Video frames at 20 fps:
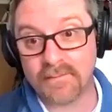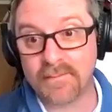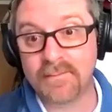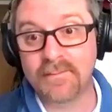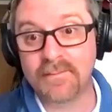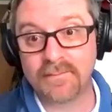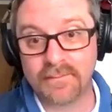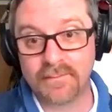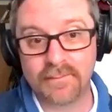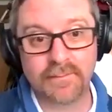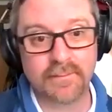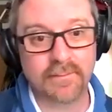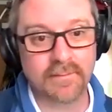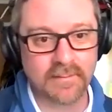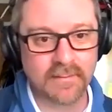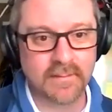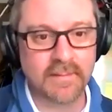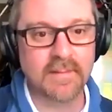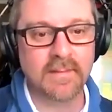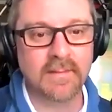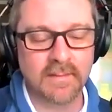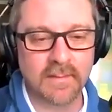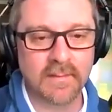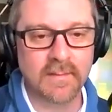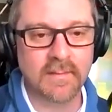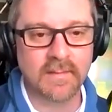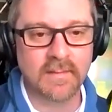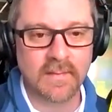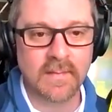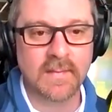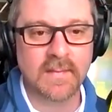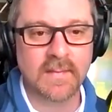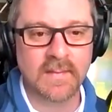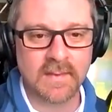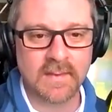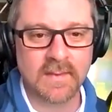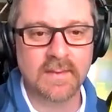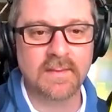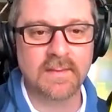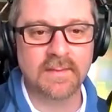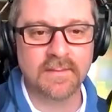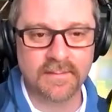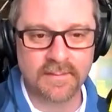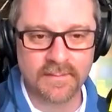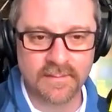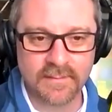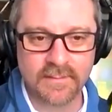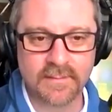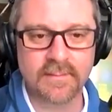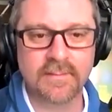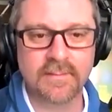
We're not taking glass for the next two weeks, throw it in the